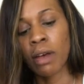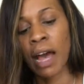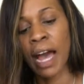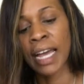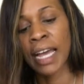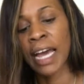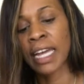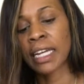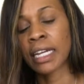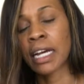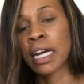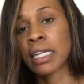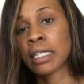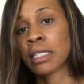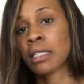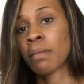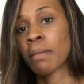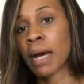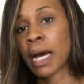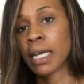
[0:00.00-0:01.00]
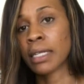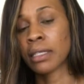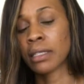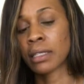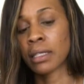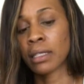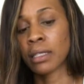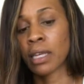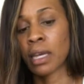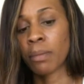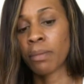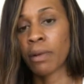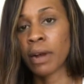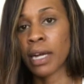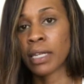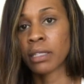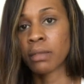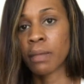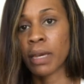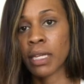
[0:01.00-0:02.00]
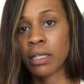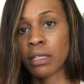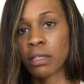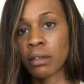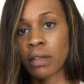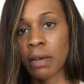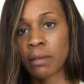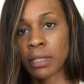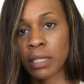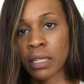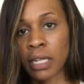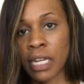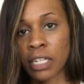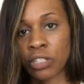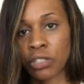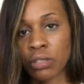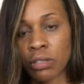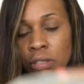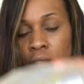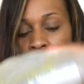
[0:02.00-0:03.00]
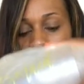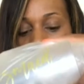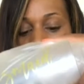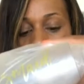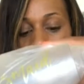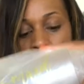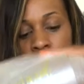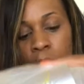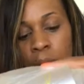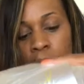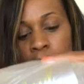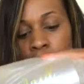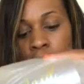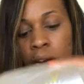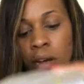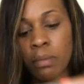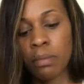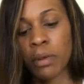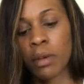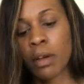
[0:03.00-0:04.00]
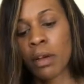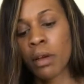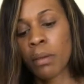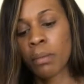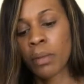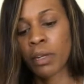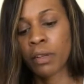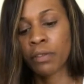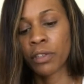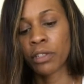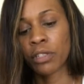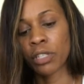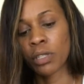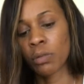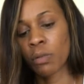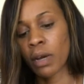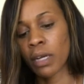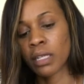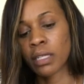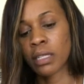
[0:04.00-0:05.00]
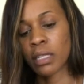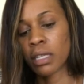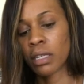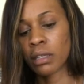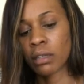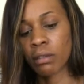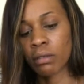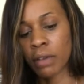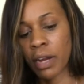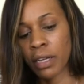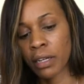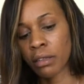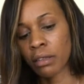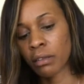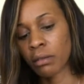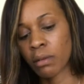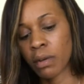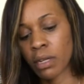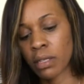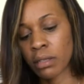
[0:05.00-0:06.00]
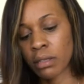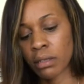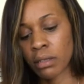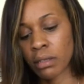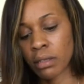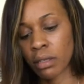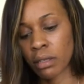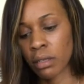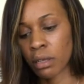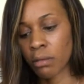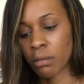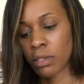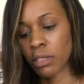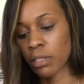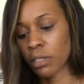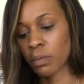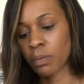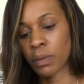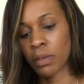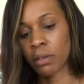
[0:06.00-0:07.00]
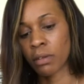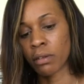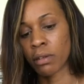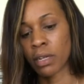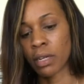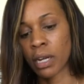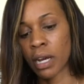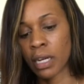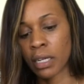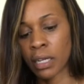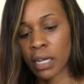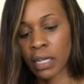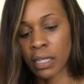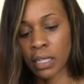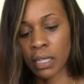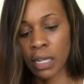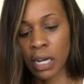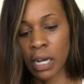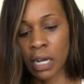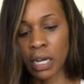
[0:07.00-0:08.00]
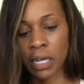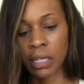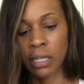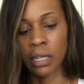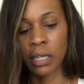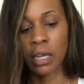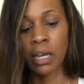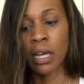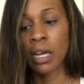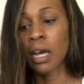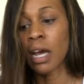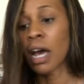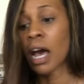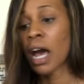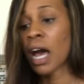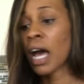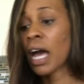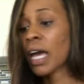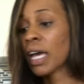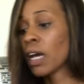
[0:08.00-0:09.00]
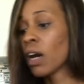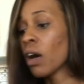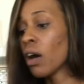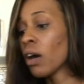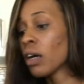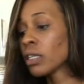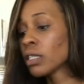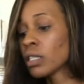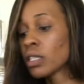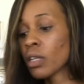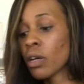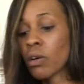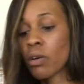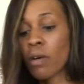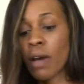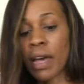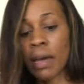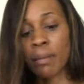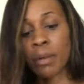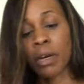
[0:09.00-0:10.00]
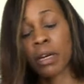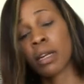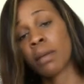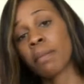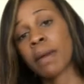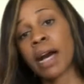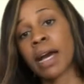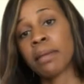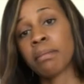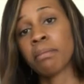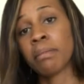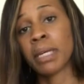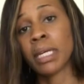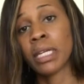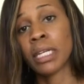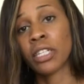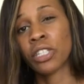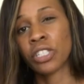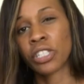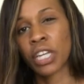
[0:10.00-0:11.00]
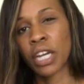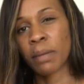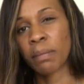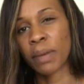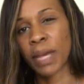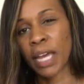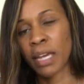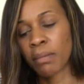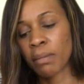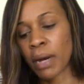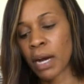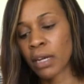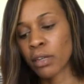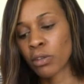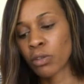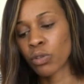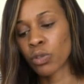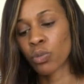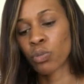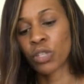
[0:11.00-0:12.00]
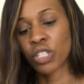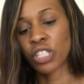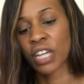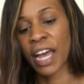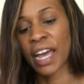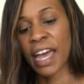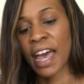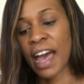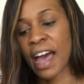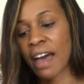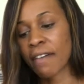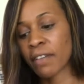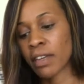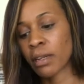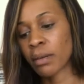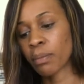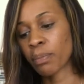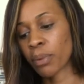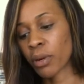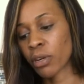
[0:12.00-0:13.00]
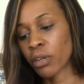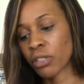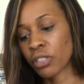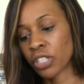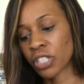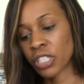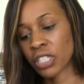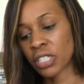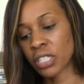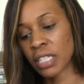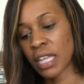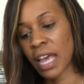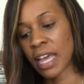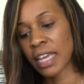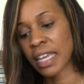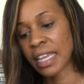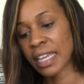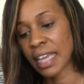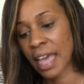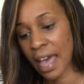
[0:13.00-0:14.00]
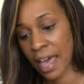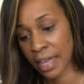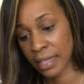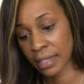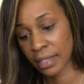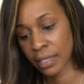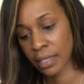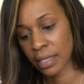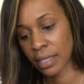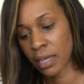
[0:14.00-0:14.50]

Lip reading: I got it customized to say bridesmaids, so that was an extra $2 per cup. But if you just wanted to get the regular ones, then they would just be $39.99. I also am gonna buy mini champagne bottles, which I haven't purchased yet,